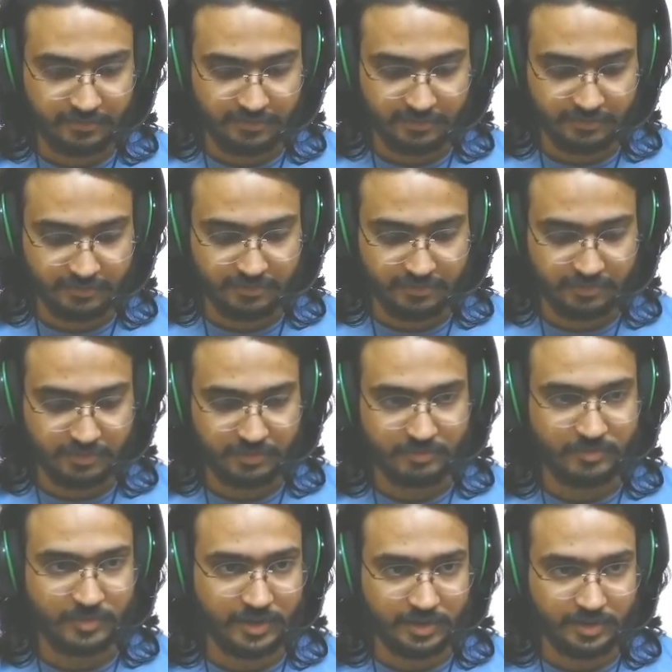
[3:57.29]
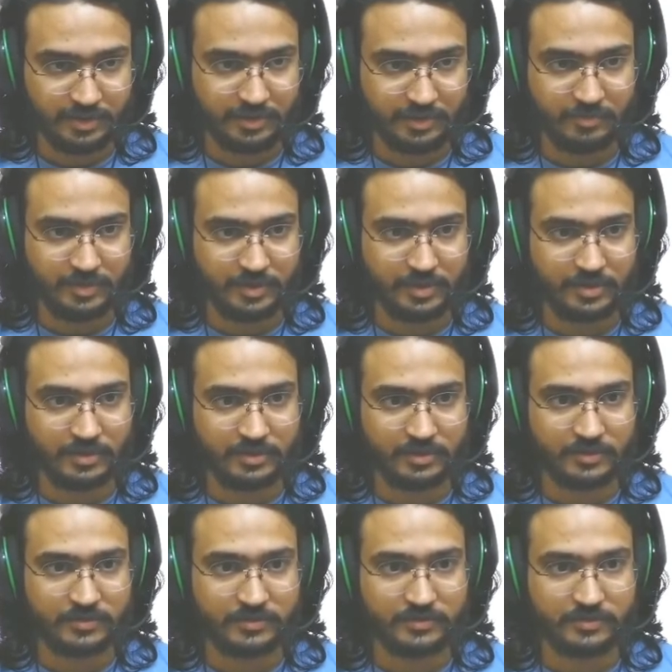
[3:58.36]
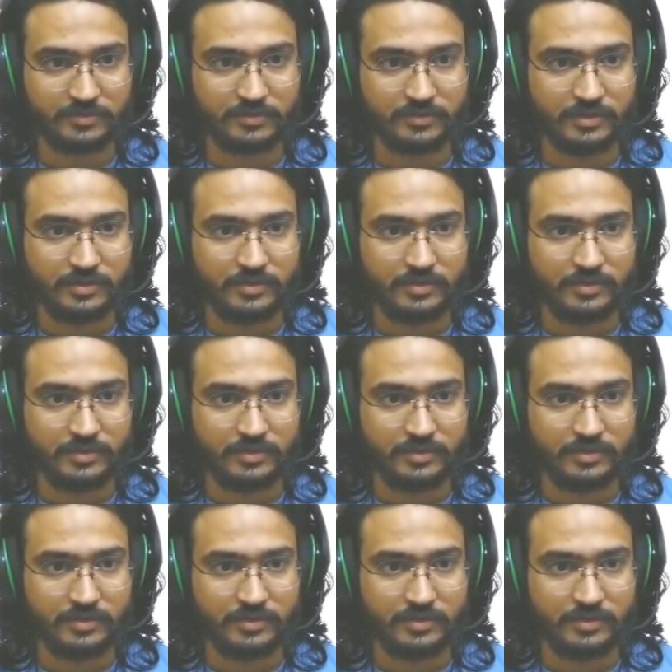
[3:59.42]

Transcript: is my db connection